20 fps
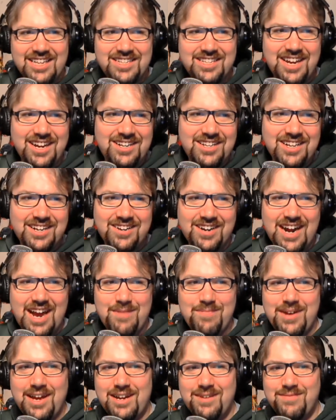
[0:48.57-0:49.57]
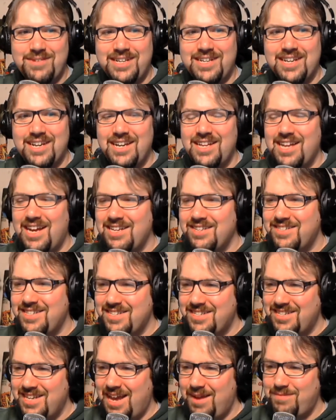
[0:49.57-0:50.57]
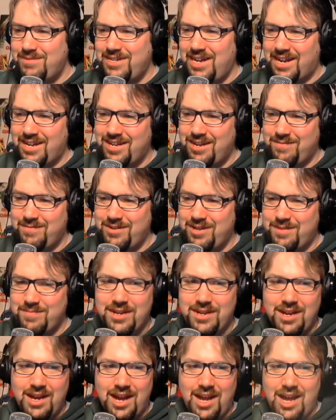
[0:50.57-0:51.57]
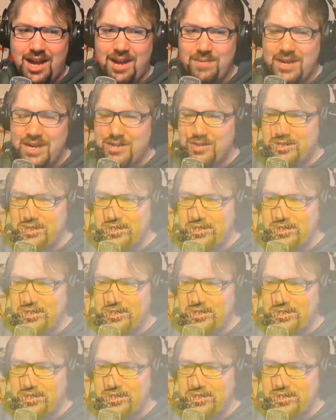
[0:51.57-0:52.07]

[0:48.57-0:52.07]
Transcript: scared the crap out of me. That is the Snapchat coming up. And